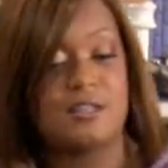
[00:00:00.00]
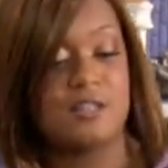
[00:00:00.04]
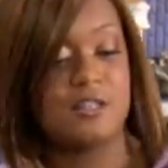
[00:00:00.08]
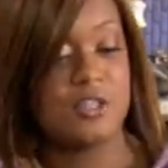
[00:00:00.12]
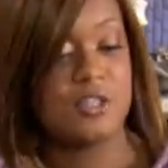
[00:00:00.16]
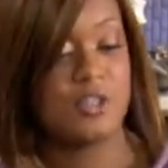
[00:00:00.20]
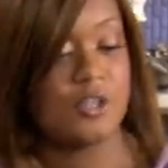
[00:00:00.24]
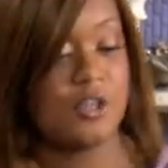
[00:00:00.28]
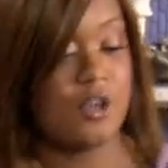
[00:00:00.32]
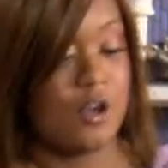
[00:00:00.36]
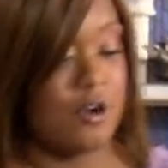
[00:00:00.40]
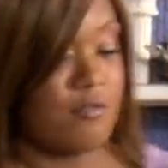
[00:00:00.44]
good
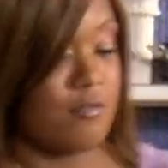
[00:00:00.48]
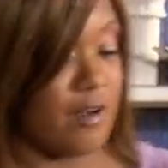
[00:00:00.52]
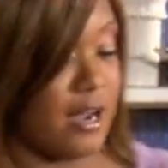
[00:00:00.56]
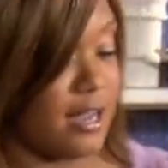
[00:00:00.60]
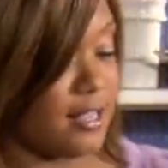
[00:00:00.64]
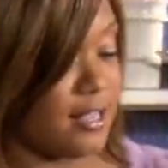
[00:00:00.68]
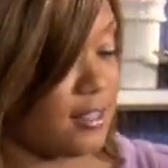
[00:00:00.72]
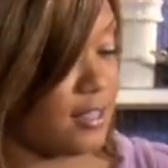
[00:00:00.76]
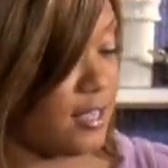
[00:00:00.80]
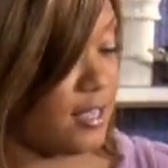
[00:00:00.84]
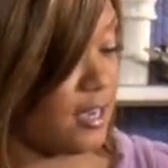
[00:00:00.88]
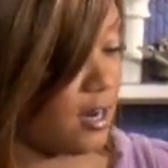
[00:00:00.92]
to go
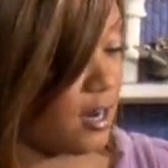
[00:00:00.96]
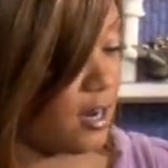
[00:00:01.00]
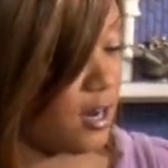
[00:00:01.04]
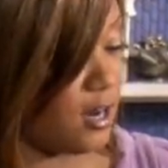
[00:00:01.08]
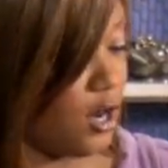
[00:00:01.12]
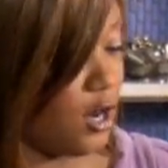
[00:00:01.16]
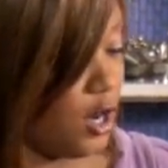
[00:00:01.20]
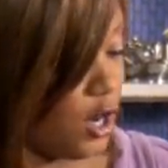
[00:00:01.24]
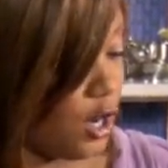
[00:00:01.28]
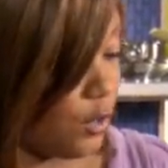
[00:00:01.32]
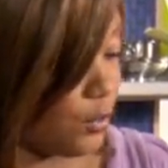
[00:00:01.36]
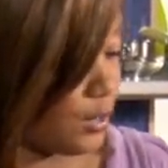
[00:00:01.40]
right there.
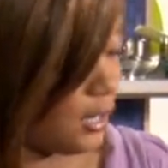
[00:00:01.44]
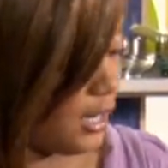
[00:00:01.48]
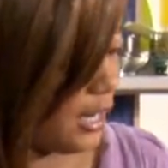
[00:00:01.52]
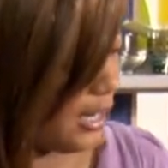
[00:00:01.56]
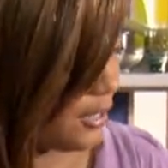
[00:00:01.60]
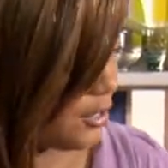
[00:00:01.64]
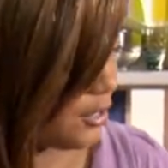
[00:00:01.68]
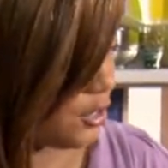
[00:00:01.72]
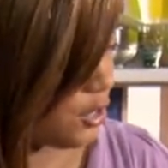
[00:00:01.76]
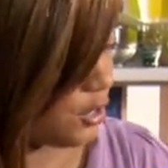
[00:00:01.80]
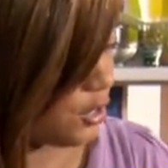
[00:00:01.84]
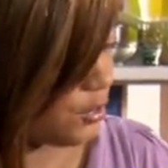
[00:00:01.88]
What I
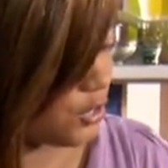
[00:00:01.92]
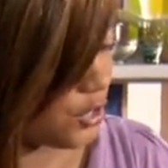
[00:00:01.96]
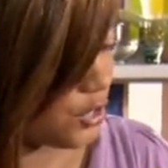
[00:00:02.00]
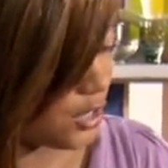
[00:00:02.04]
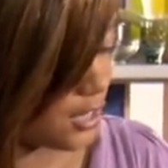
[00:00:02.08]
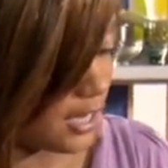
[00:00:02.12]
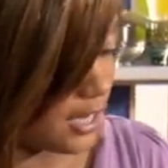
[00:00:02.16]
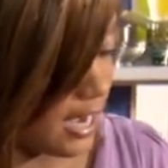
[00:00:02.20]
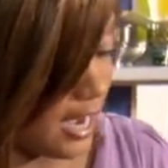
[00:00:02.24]
like to do is just